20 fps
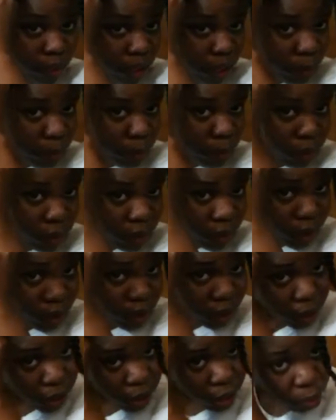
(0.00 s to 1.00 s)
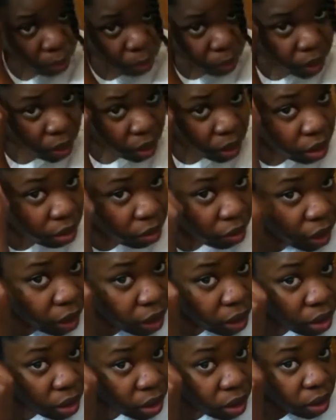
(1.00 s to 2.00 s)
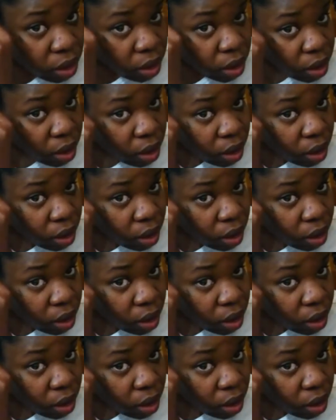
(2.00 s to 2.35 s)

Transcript: And I'm twisting it in the opposite direction.